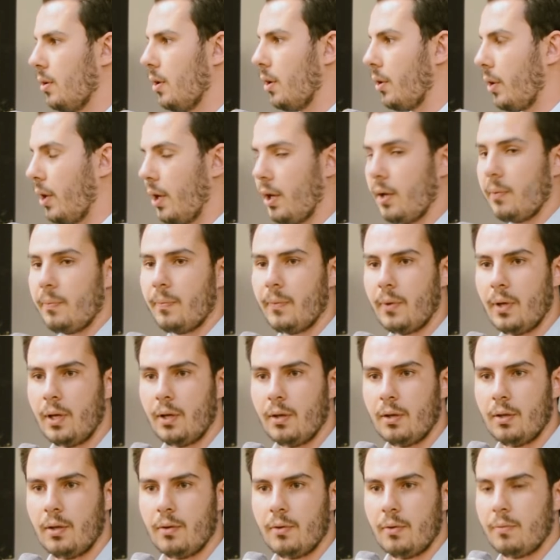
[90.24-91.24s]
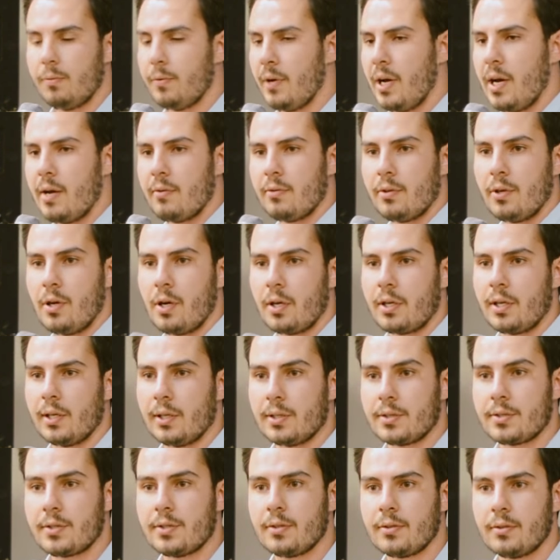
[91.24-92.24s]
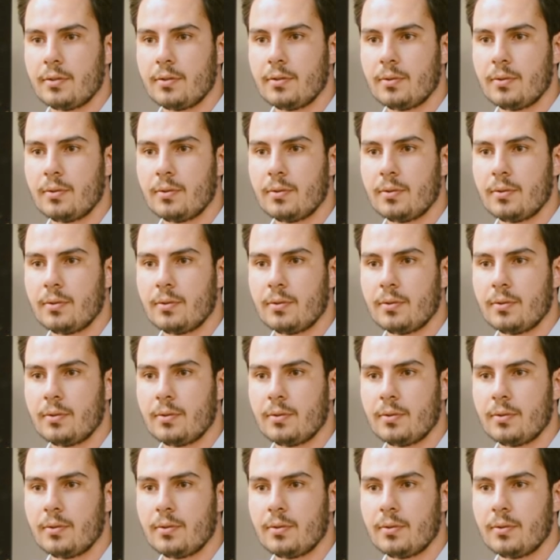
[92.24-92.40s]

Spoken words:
Okay, with Vive or Oculus?